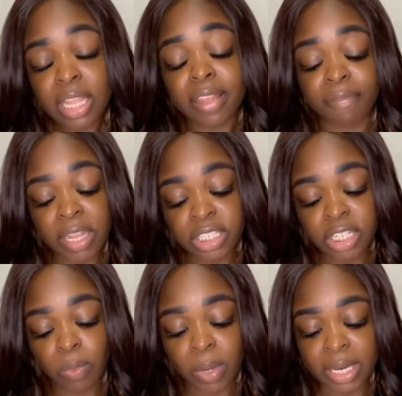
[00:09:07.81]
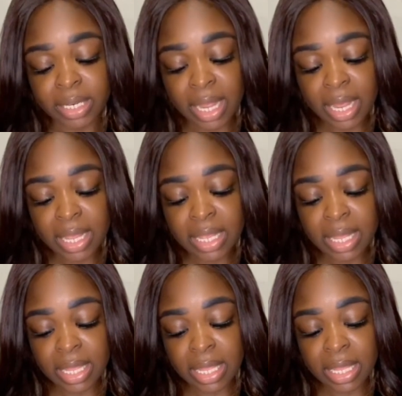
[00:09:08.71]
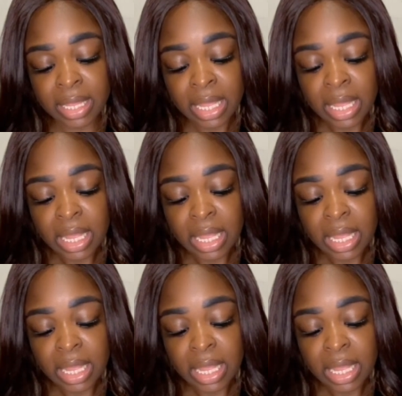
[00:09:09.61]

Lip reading: The function, what it does is